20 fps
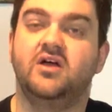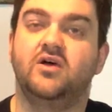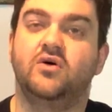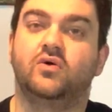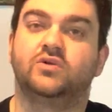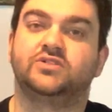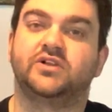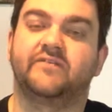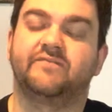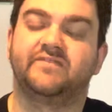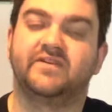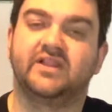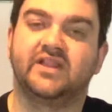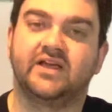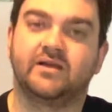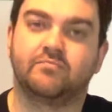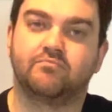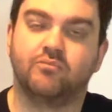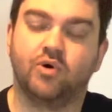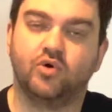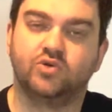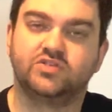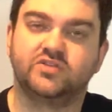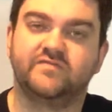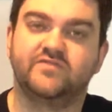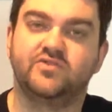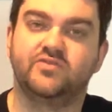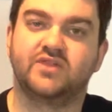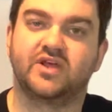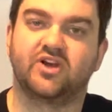which I feel like most of
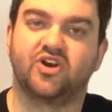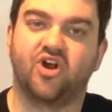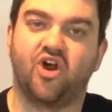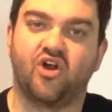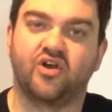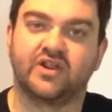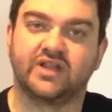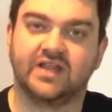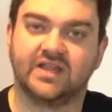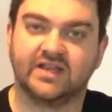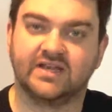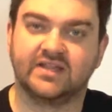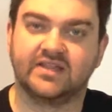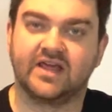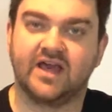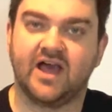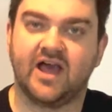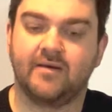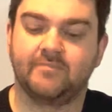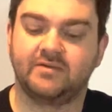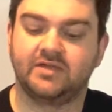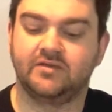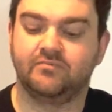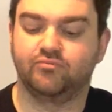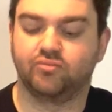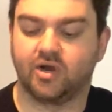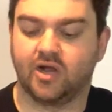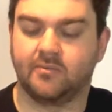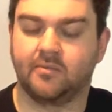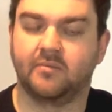you that are already into the hobby
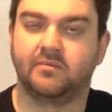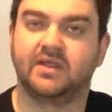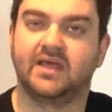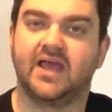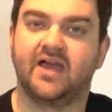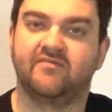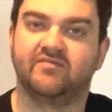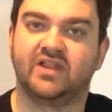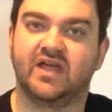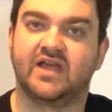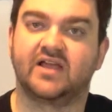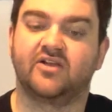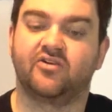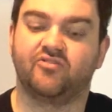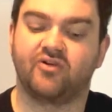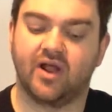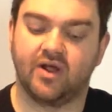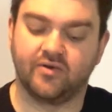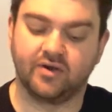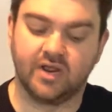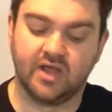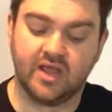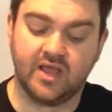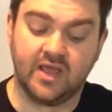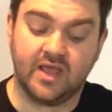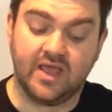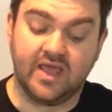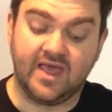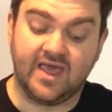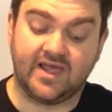probably have lying around,
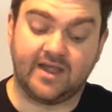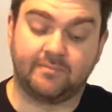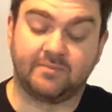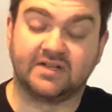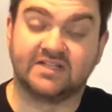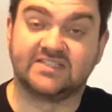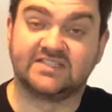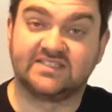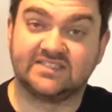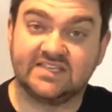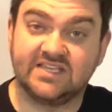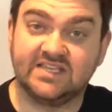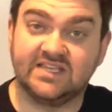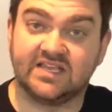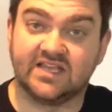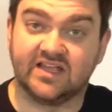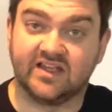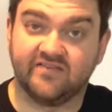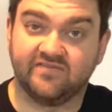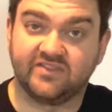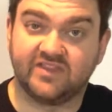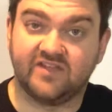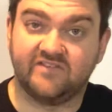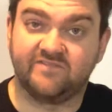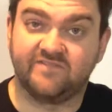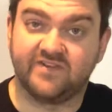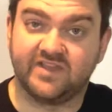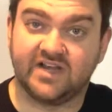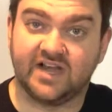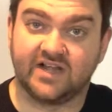and I'm going to see if they
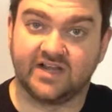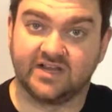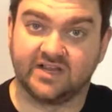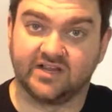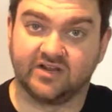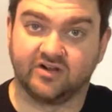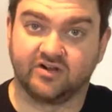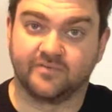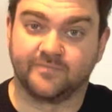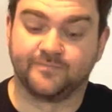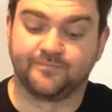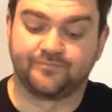fit on here.